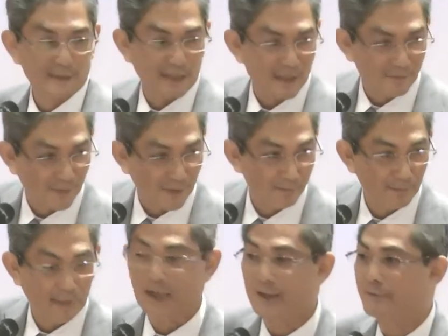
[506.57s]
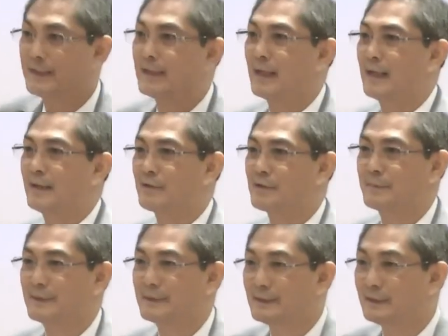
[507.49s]
they transform, Arvind Eye
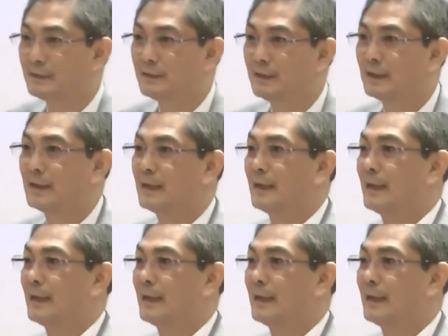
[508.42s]
Hospital,